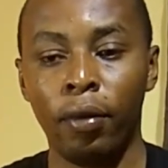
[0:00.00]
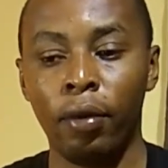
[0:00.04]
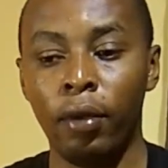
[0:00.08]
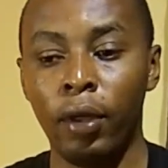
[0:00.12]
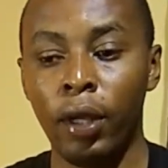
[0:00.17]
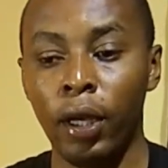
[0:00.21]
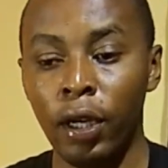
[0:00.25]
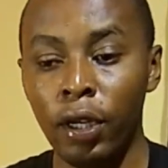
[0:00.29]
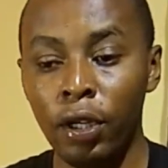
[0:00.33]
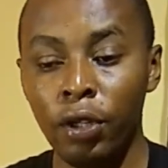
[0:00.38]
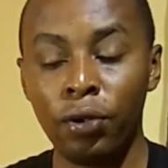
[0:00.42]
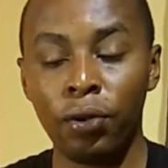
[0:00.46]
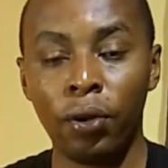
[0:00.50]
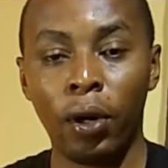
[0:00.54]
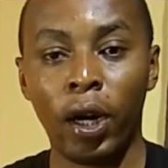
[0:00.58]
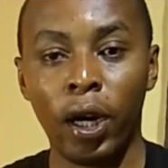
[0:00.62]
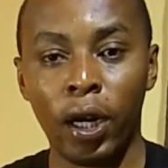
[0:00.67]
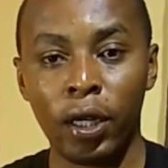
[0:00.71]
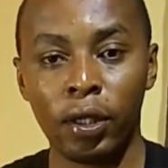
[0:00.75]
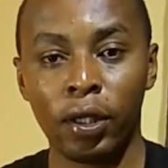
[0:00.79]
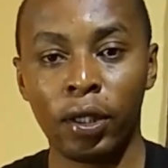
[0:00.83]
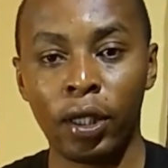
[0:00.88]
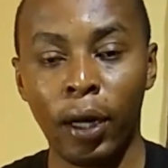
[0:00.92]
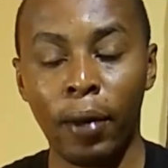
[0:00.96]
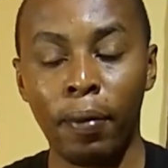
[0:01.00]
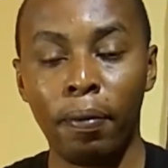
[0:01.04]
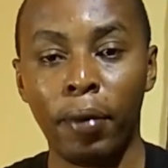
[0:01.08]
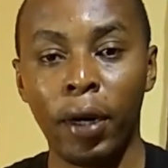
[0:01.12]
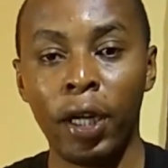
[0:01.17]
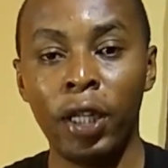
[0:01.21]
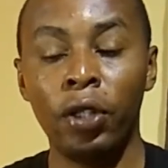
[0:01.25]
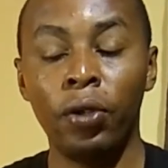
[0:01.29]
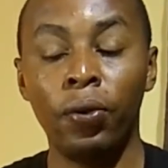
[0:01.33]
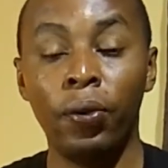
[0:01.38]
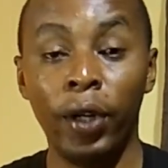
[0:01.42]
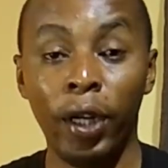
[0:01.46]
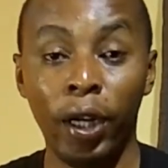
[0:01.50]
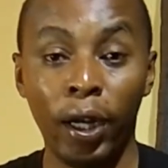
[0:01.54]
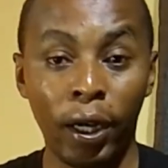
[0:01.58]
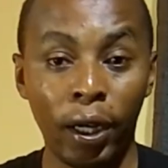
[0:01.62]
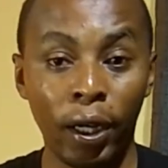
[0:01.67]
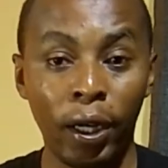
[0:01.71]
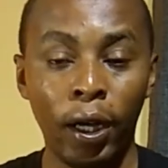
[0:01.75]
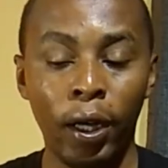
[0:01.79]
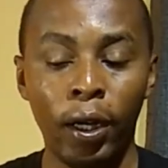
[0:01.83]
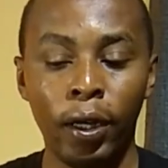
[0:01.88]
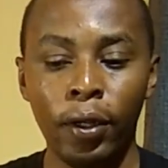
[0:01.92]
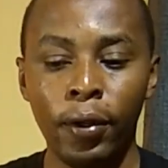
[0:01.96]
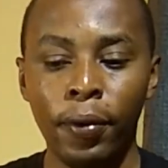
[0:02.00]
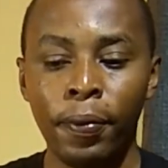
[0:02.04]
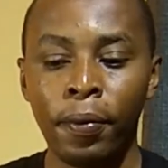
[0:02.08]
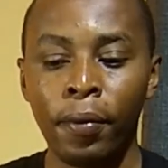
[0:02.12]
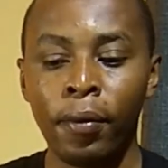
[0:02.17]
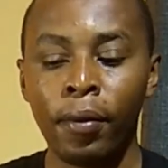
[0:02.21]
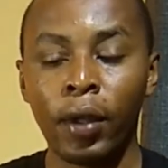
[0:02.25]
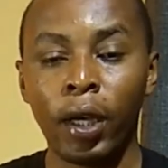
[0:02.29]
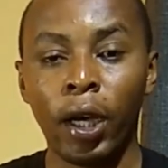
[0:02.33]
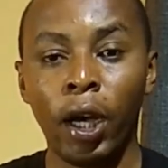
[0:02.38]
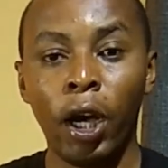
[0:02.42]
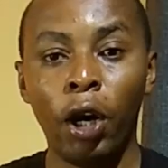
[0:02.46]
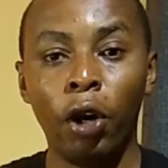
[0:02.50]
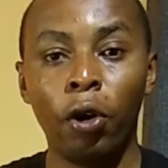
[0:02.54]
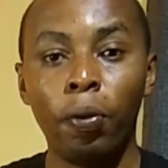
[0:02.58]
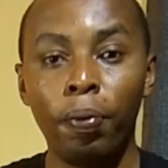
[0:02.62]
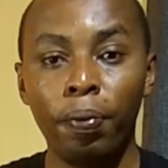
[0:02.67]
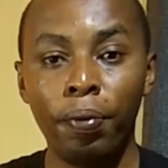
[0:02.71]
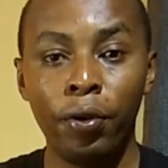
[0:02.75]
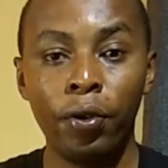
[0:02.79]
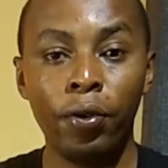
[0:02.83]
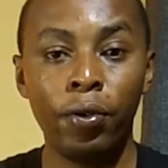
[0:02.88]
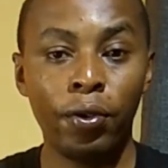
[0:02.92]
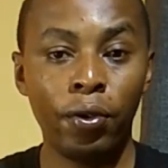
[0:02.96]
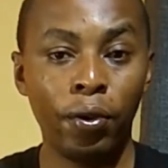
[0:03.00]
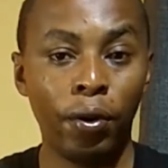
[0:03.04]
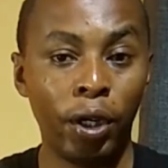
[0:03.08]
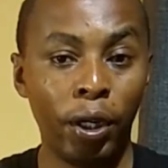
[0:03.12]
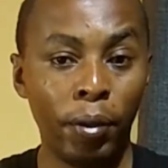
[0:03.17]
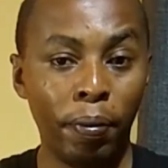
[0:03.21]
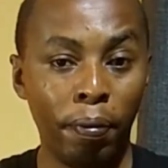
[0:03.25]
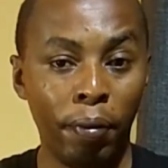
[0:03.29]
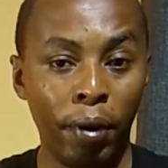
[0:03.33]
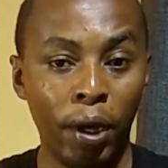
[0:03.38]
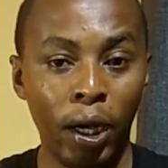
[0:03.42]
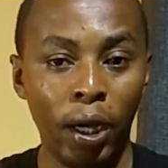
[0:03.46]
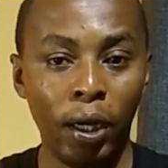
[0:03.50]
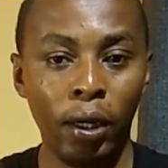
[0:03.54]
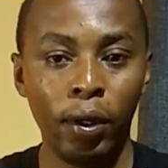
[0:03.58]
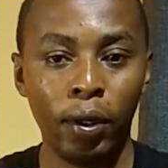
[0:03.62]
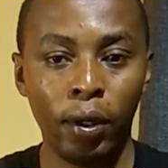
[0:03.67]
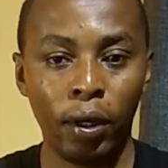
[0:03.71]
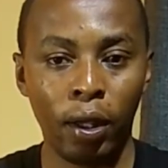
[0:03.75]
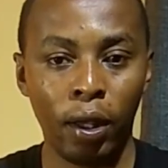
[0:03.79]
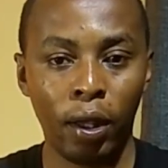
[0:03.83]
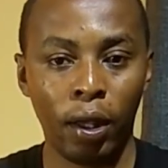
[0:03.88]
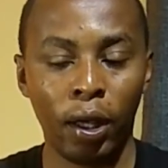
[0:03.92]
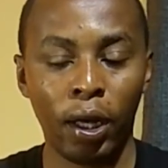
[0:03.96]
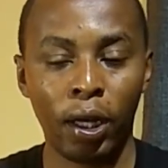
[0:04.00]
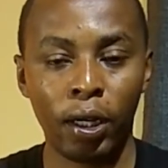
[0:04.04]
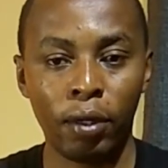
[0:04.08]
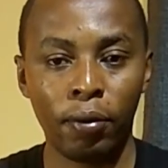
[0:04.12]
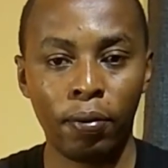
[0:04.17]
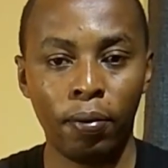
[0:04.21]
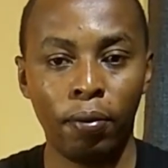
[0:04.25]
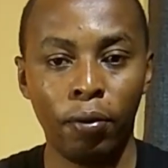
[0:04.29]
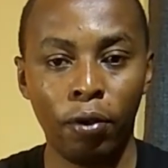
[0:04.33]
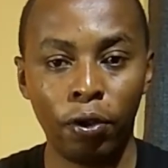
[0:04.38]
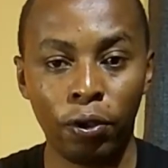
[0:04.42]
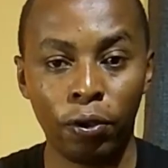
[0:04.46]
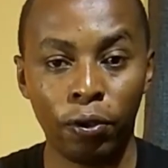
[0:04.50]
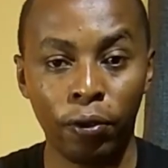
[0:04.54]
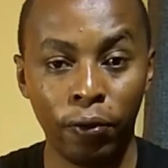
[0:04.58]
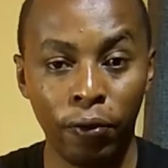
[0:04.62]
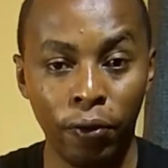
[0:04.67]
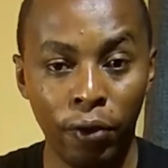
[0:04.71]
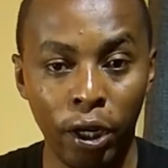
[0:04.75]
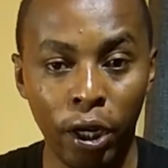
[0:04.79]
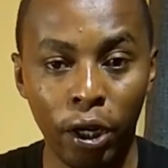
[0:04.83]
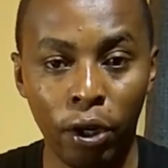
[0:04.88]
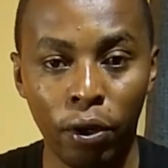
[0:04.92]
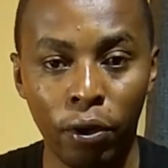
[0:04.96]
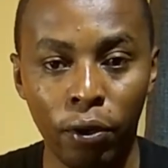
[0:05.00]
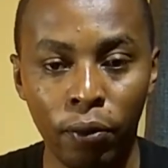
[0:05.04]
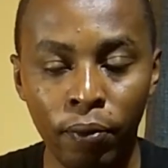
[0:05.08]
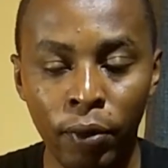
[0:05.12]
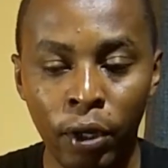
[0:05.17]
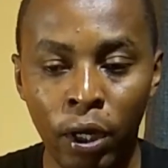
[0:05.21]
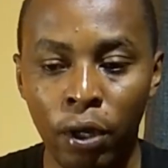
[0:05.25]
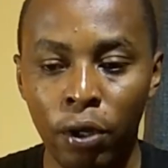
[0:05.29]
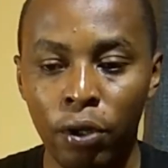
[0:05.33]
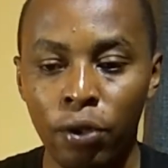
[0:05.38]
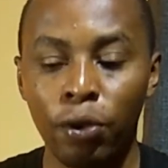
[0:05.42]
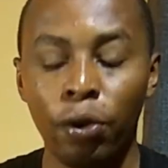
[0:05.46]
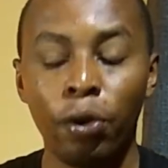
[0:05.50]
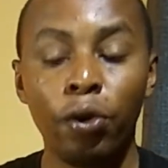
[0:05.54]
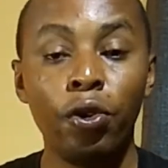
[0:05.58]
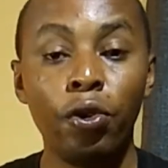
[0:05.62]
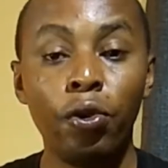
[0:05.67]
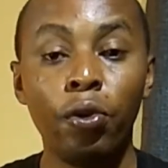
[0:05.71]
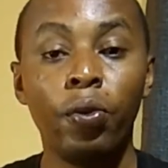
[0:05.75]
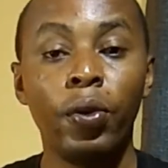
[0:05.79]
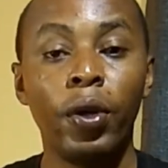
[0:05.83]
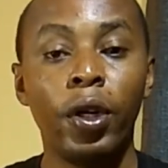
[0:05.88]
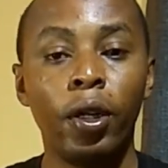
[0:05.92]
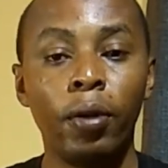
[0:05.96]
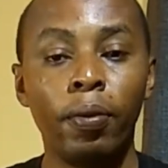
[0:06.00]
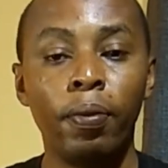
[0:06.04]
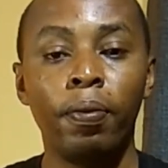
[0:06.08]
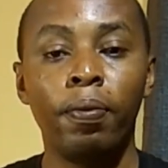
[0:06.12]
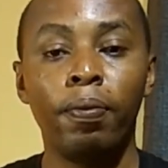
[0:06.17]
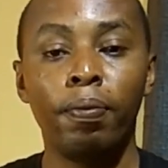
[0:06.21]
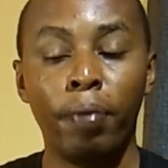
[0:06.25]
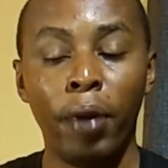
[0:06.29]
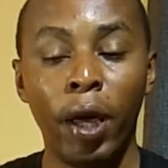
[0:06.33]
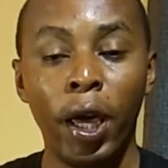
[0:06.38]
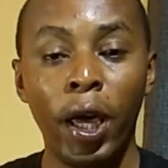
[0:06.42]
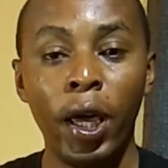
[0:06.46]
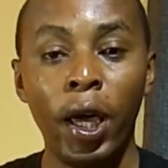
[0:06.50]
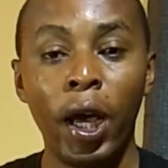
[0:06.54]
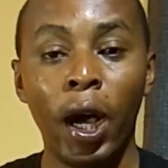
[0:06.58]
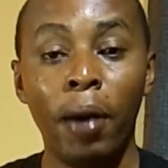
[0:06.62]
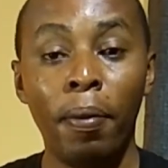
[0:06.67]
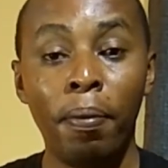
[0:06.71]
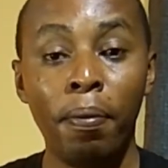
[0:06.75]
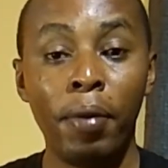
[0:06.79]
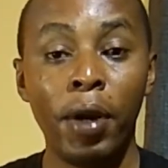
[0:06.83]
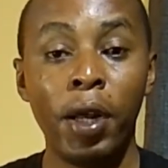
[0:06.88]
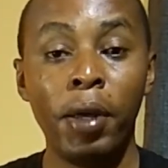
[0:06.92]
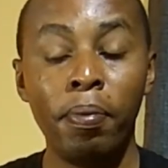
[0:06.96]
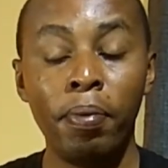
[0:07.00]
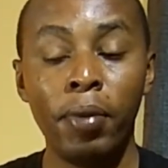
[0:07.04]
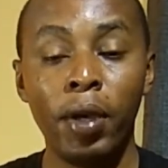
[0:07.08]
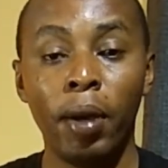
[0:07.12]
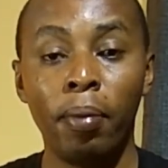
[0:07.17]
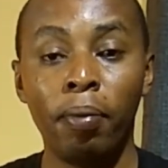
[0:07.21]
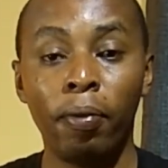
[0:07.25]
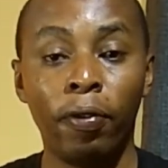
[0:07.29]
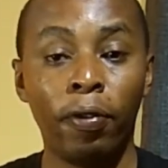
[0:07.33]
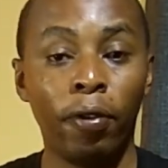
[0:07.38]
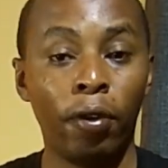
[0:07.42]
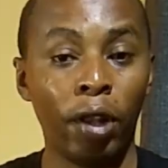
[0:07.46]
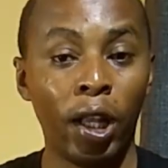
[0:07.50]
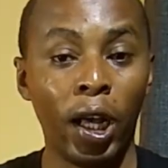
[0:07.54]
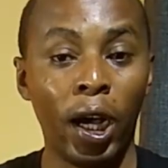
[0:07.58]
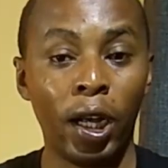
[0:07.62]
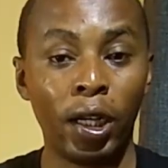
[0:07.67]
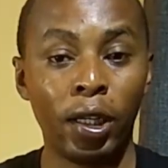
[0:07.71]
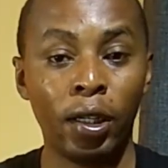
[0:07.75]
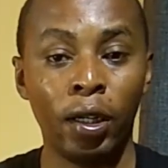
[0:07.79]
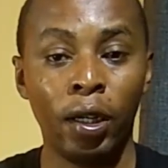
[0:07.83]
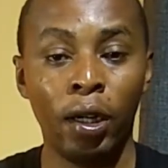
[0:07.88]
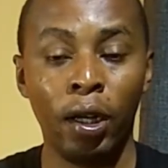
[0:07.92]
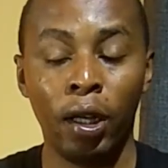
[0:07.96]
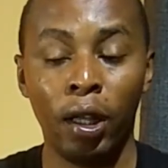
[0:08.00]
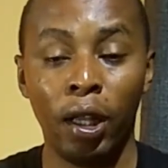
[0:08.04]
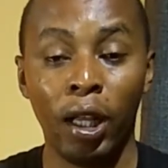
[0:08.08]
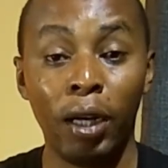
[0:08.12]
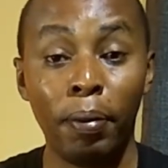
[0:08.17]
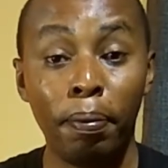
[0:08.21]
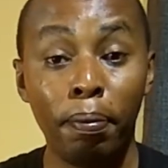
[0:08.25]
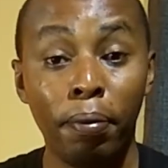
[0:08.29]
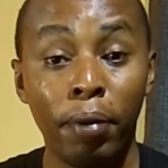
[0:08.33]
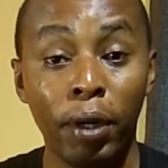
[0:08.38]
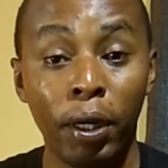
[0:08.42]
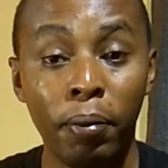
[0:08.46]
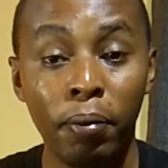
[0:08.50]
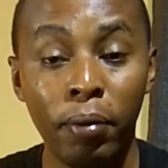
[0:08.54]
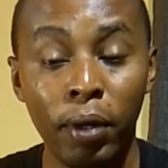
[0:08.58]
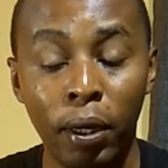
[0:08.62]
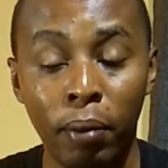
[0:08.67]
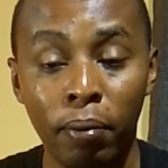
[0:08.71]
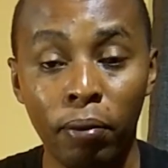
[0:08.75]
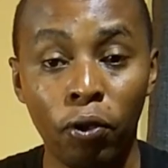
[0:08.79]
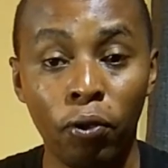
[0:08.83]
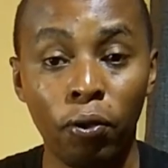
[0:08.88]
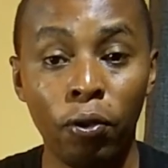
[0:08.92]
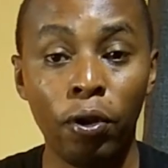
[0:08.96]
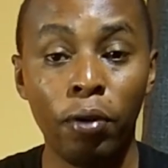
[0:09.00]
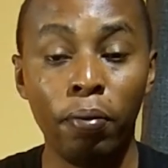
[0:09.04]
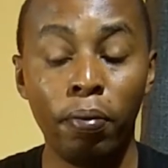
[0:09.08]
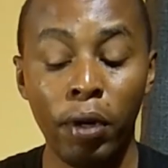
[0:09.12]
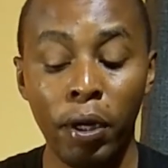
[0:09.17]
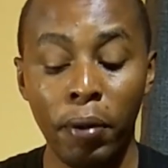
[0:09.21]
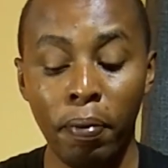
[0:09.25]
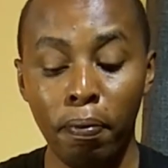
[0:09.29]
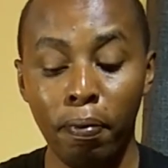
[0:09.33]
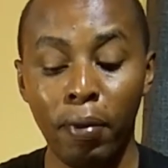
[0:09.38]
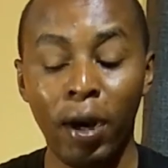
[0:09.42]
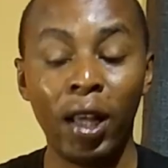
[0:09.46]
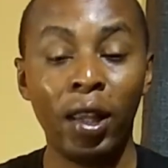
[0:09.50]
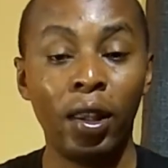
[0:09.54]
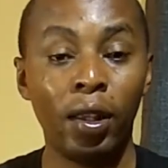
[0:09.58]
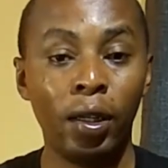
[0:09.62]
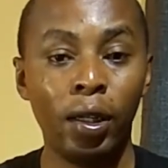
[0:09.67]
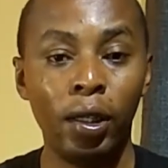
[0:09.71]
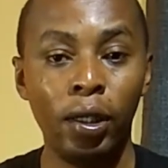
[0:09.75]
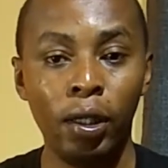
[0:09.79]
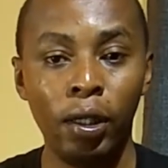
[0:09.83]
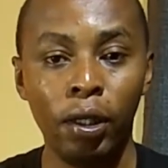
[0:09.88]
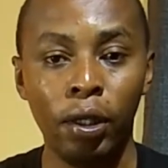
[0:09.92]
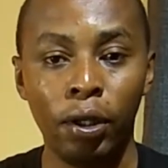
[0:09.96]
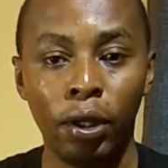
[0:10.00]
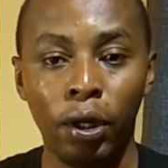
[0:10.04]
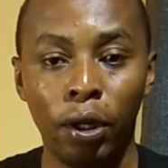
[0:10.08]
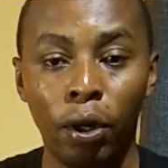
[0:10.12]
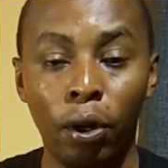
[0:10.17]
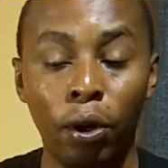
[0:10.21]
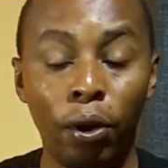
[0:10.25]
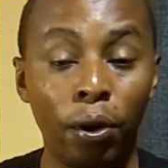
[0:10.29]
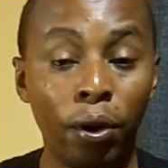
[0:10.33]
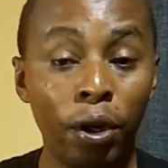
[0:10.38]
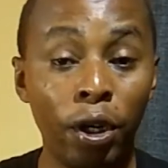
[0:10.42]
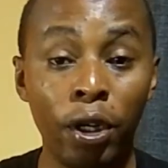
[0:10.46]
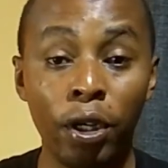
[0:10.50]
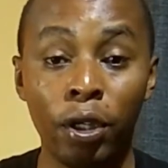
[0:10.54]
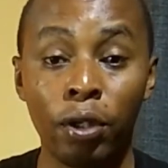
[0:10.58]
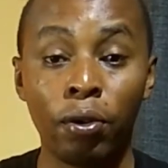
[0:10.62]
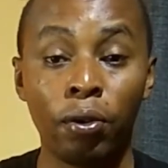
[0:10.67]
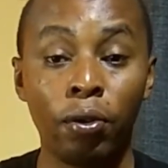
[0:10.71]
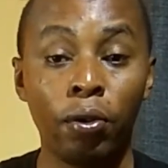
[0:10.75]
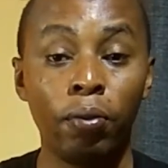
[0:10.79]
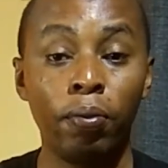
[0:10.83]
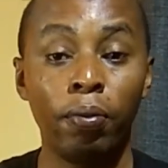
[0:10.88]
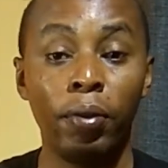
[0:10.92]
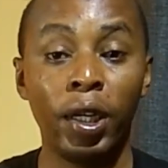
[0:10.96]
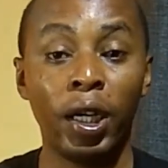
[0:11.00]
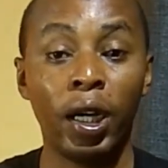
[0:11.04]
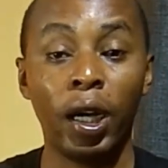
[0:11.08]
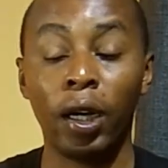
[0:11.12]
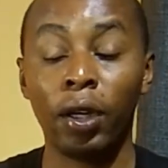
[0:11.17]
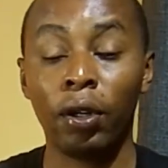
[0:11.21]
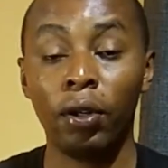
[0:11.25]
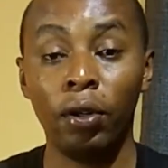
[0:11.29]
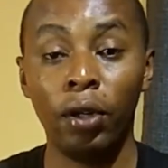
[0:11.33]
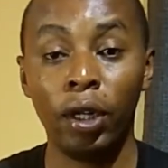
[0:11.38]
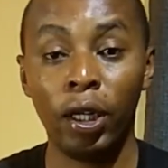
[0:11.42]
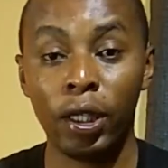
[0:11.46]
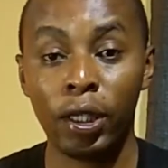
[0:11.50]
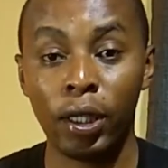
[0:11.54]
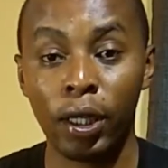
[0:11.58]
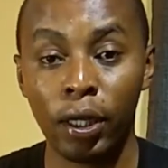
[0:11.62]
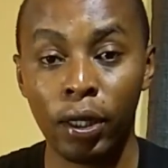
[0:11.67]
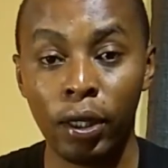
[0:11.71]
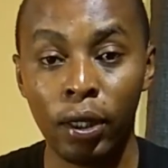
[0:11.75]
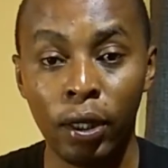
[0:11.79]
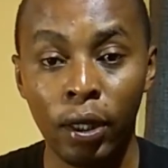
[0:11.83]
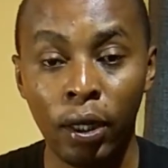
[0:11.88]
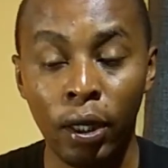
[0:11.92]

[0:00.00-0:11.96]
the insurance company will again help you to repair that motor vehicle. So you will pay a premium for that. That premium could be monthly or it could be calculated